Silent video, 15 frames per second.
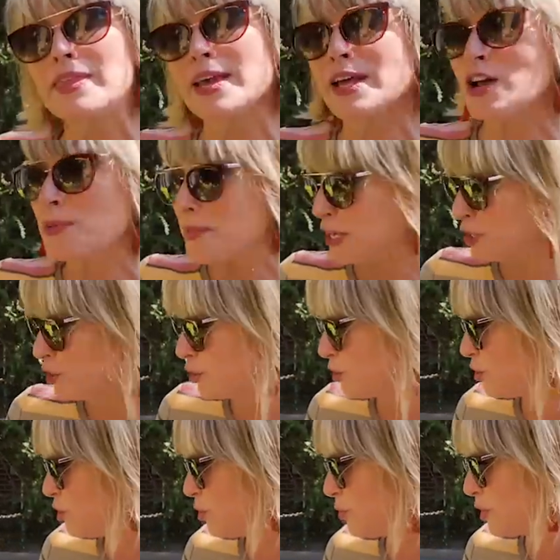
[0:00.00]
then I'll make sure
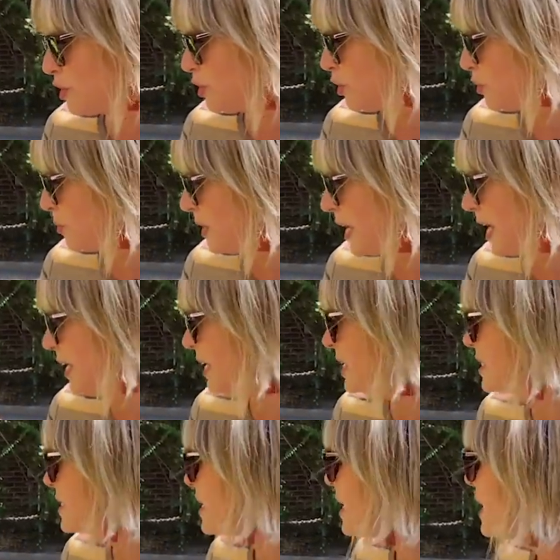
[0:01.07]
to illuminate
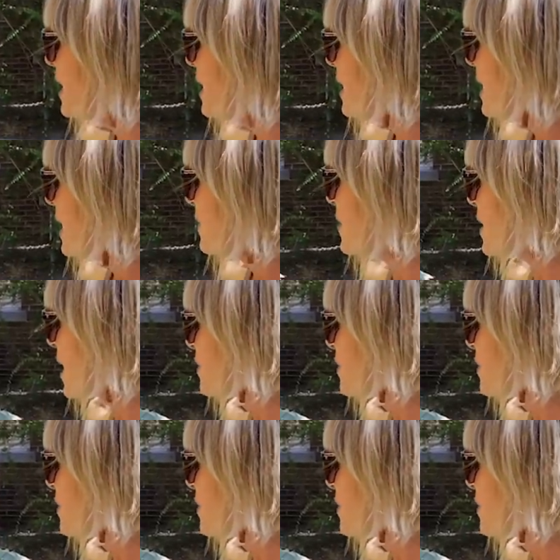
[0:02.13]
it. Then